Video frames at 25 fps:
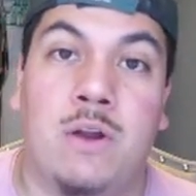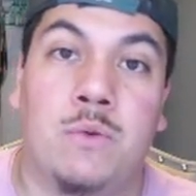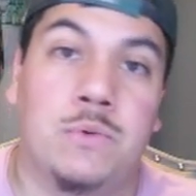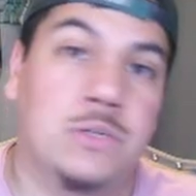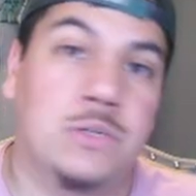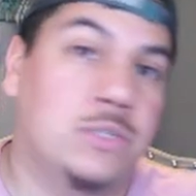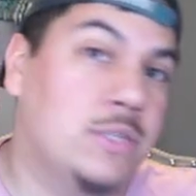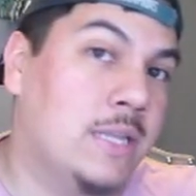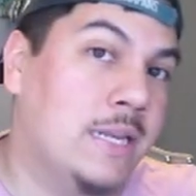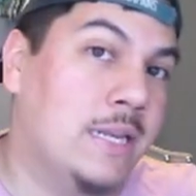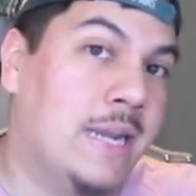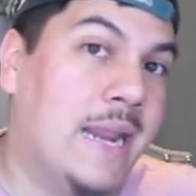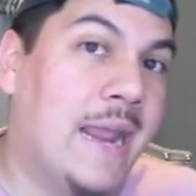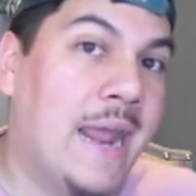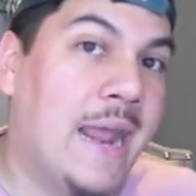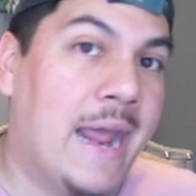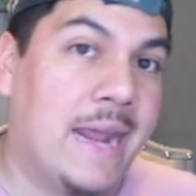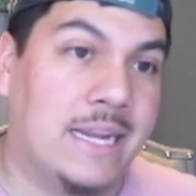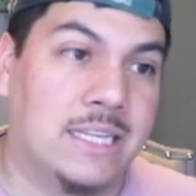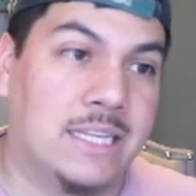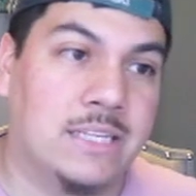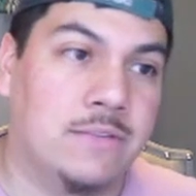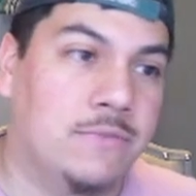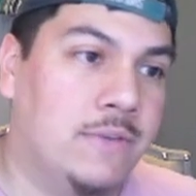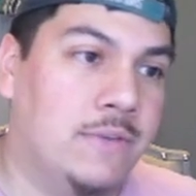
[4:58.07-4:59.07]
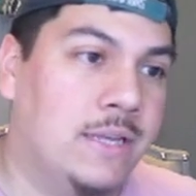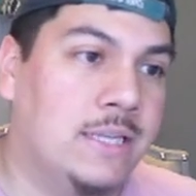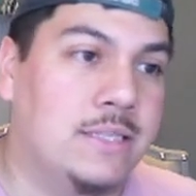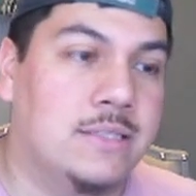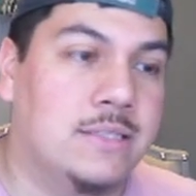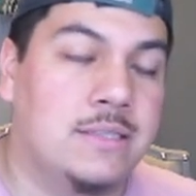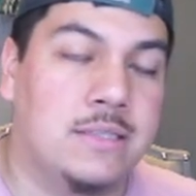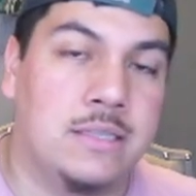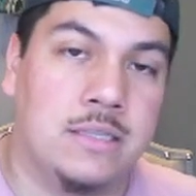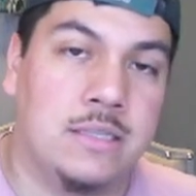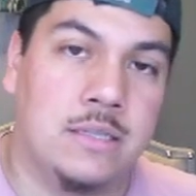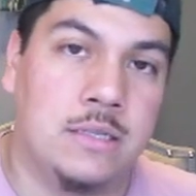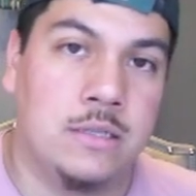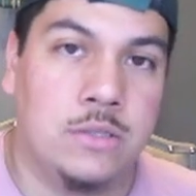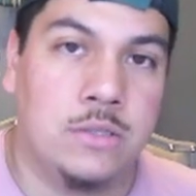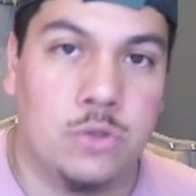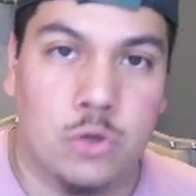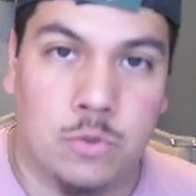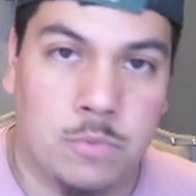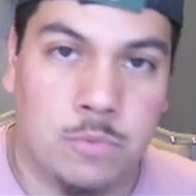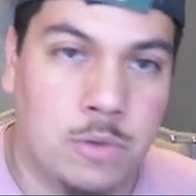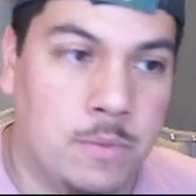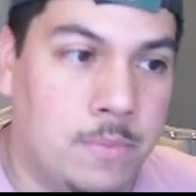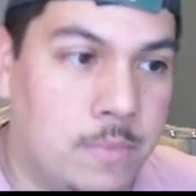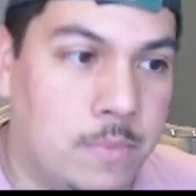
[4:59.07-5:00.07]
which then activates the
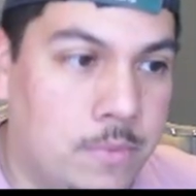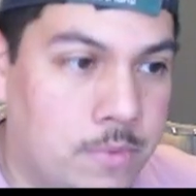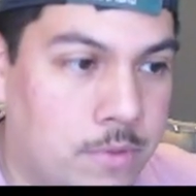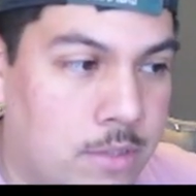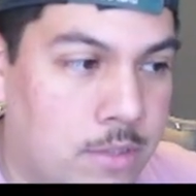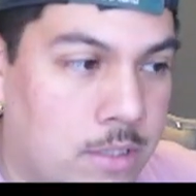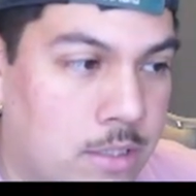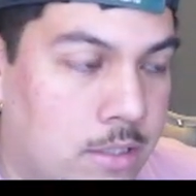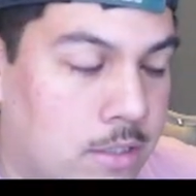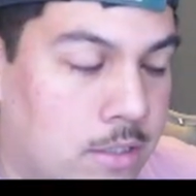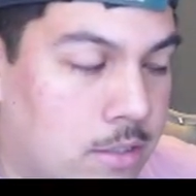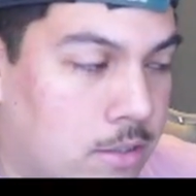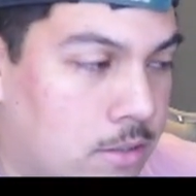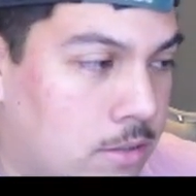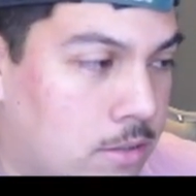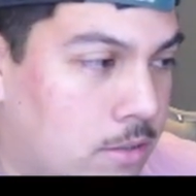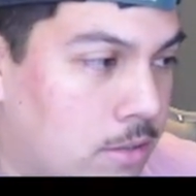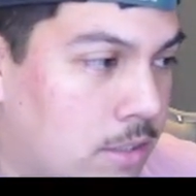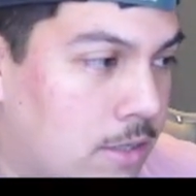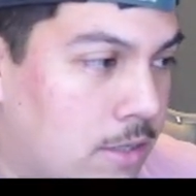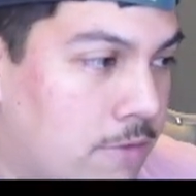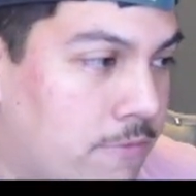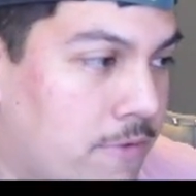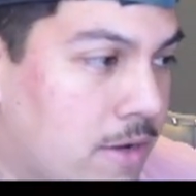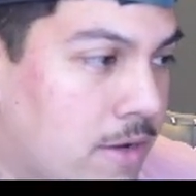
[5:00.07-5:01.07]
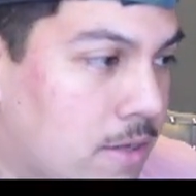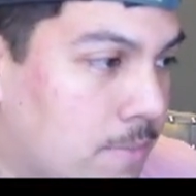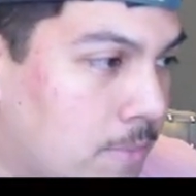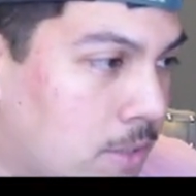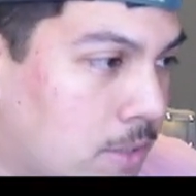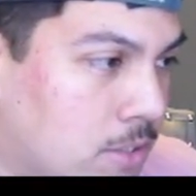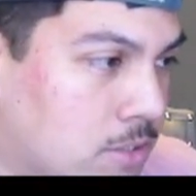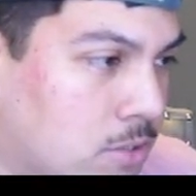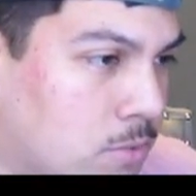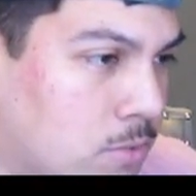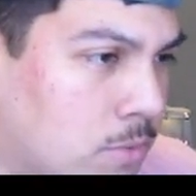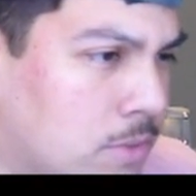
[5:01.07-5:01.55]
normal the uh, the effect monster.